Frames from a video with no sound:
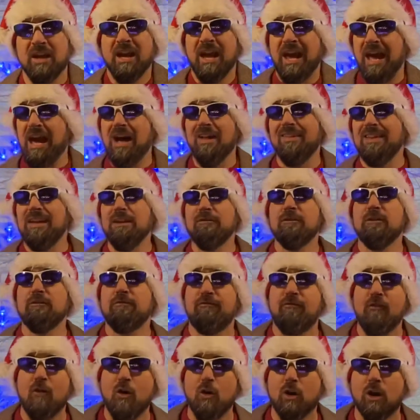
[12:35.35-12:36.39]
Hell, even
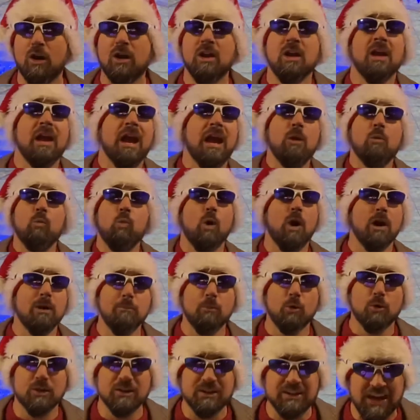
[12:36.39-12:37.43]
four. In one
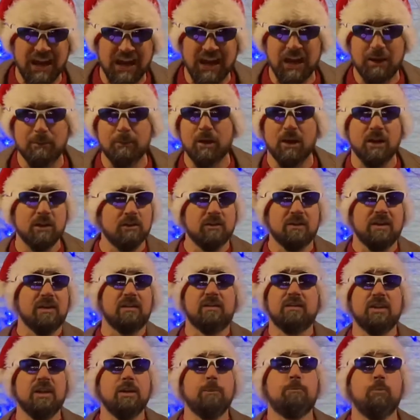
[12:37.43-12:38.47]
more game, as
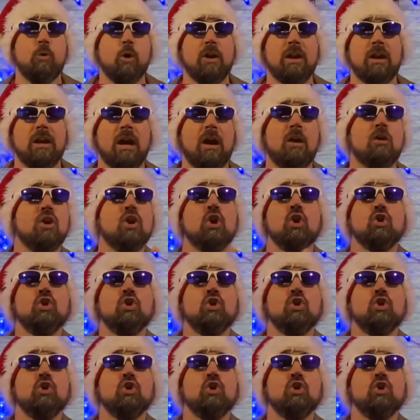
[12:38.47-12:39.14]
Sid pointed out,